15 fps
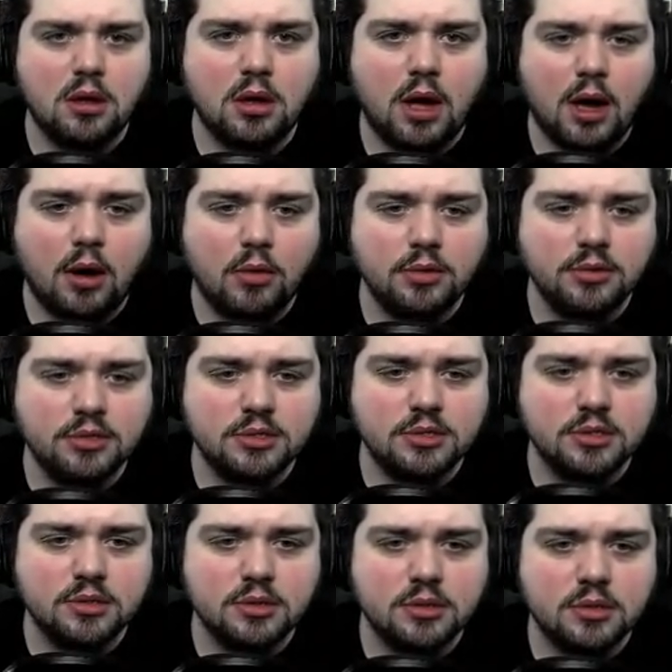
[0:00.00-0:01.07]
Ours?
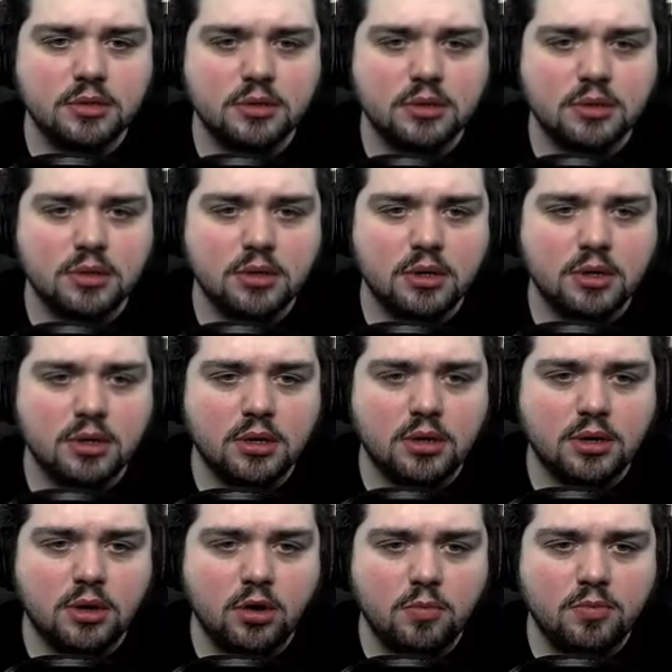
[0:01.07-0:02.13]

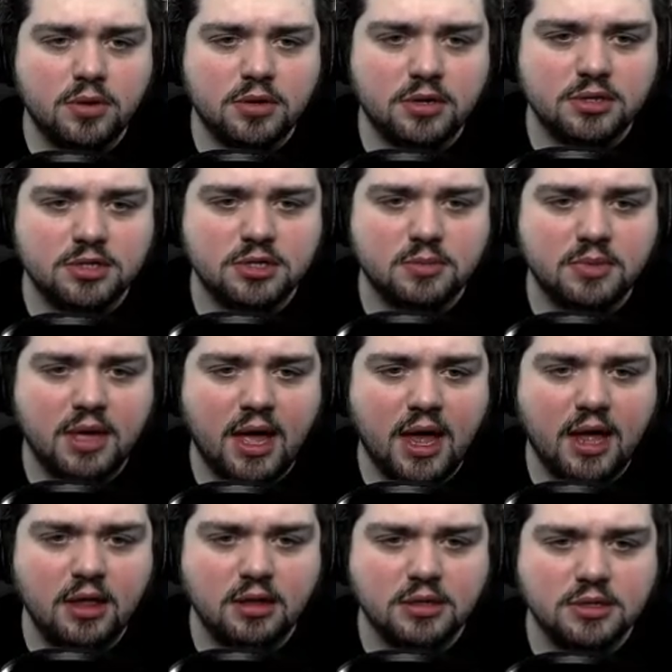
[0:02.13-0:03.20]
Nope, but there's some
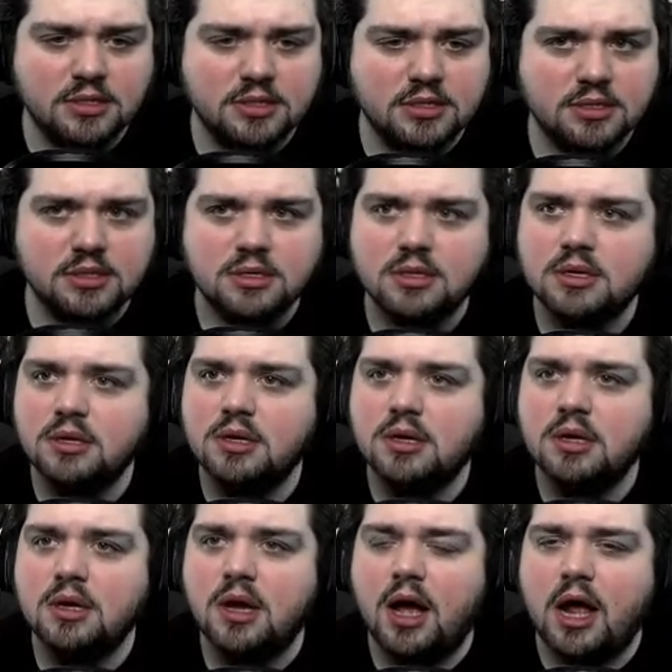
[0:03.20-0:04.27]
candles.
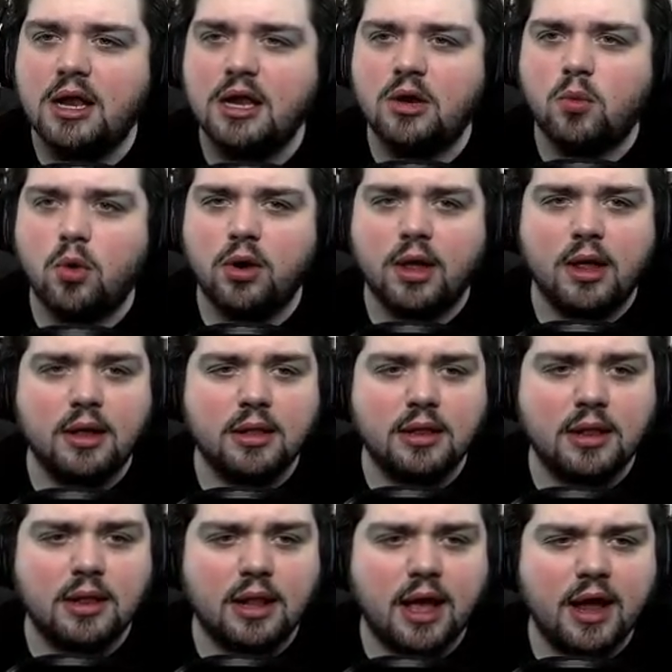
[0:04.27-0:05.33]
I need a
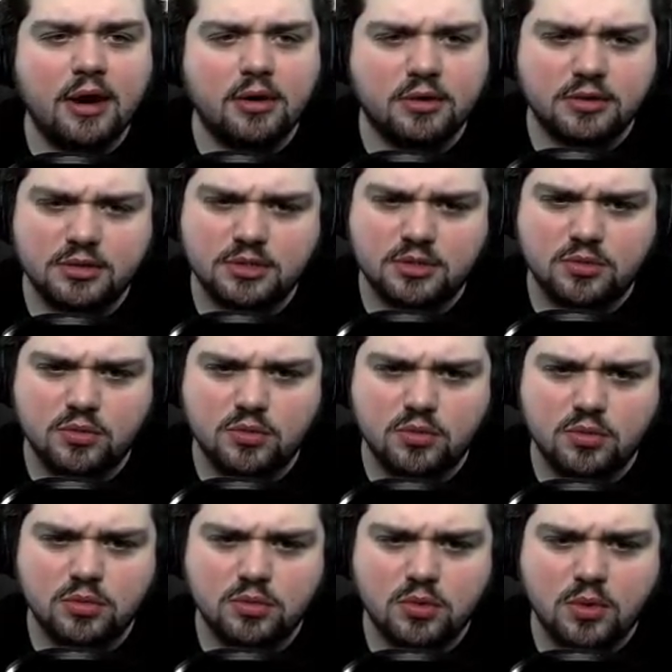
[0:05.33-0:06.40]
working lighter to...
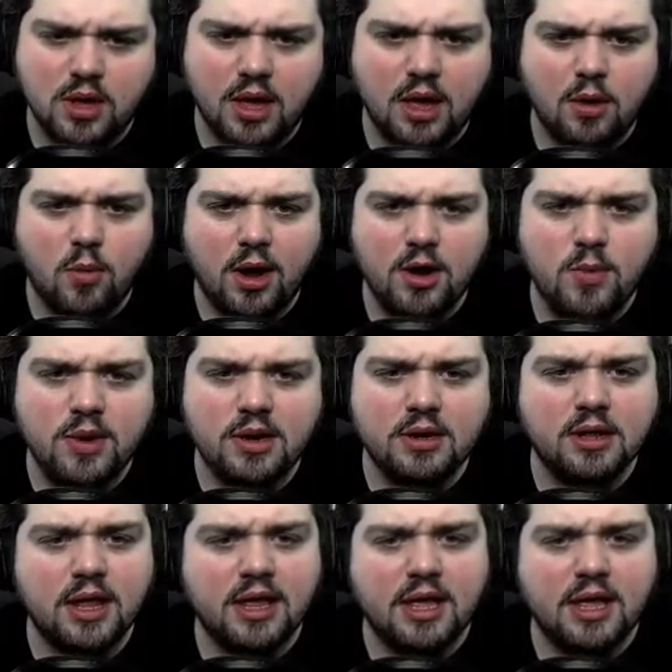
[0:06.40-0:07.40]
Okay, why do we need to light